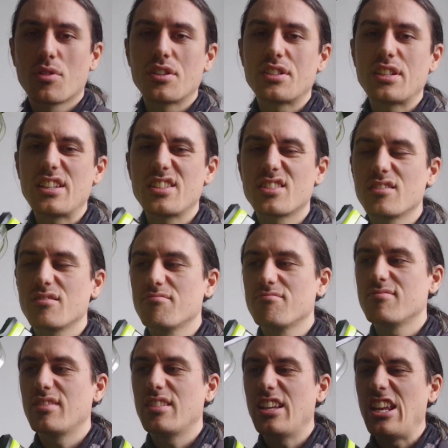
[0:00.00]
a
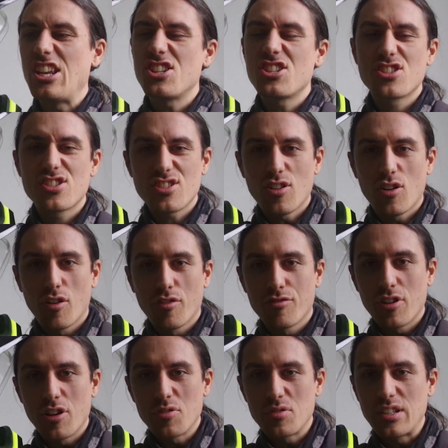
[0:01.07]
decent-ish
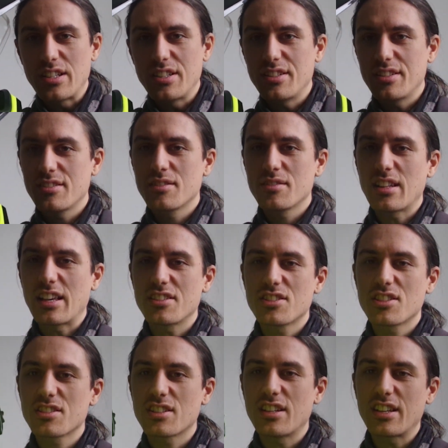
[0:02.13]
off-road lid that's
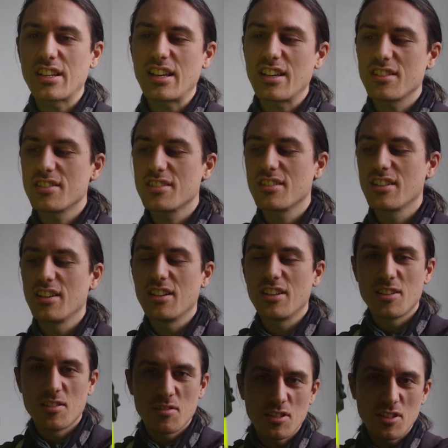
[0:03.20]
just going to get,
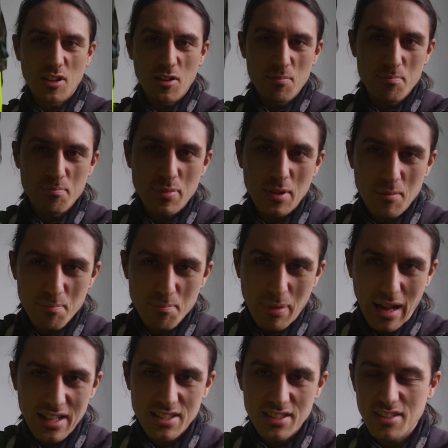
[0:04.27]
a bit
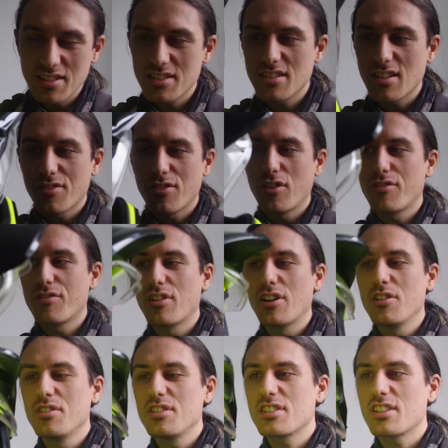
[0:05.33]
battered and stuff
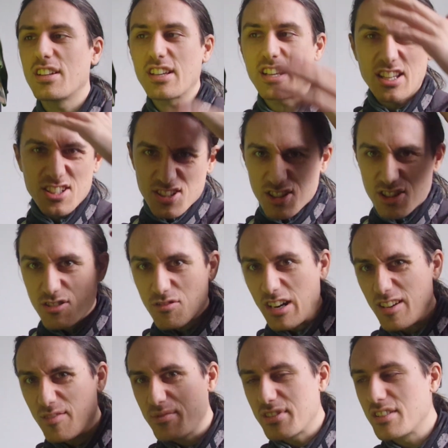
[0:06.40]
off-road. It's going to get
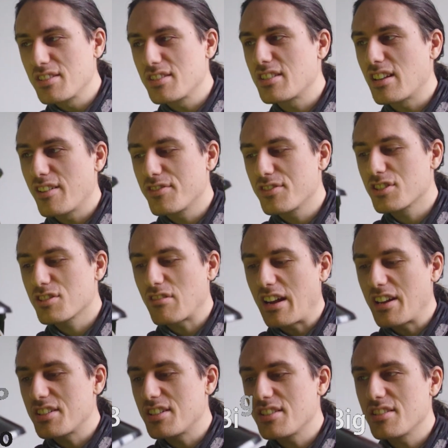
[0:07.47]
scraped and stuff,
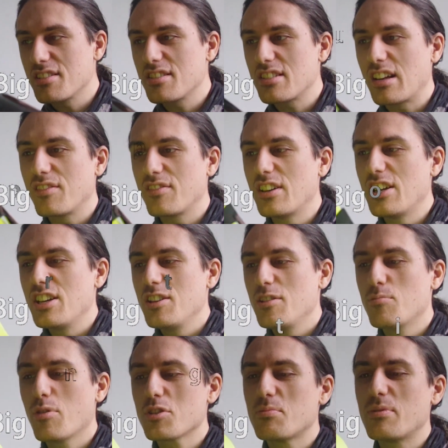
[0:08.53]
scratches and stuff. You
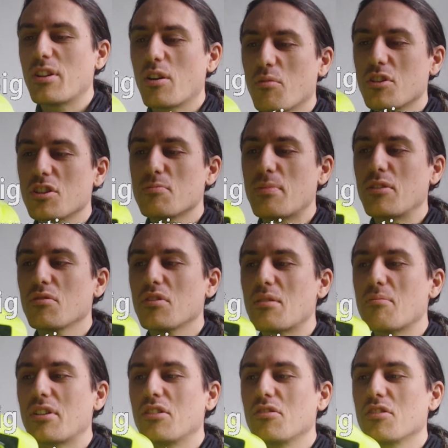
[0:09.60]
possibly don't want to spend all that
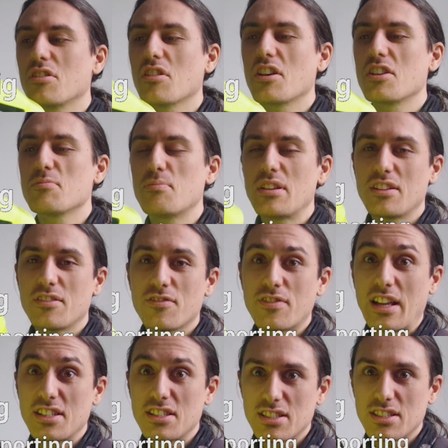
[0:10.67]
money on a nice big
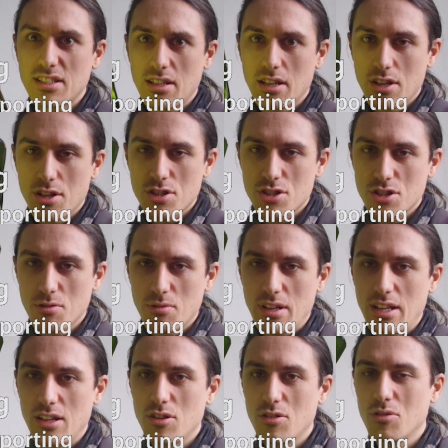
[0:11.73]
fancy
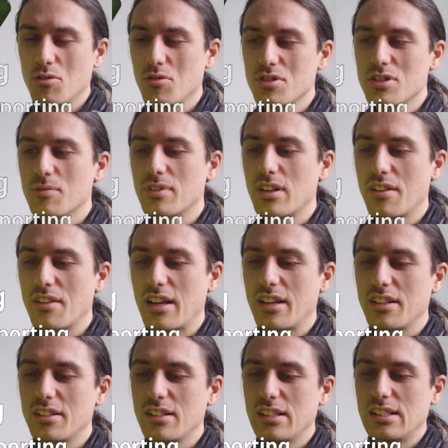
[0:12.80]
shoey or something like
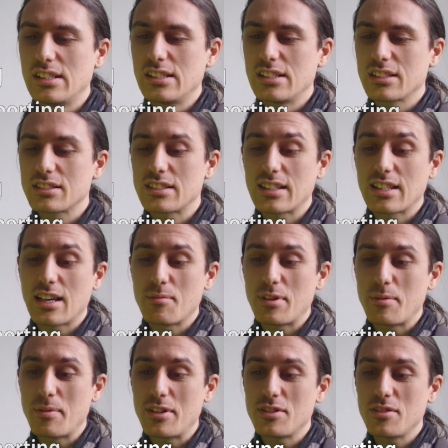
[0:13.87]
that, because they can be a
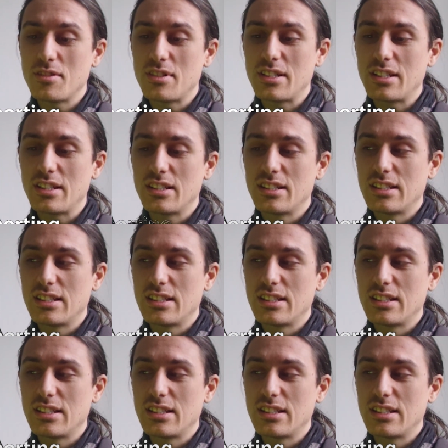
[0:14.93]
bit too dear.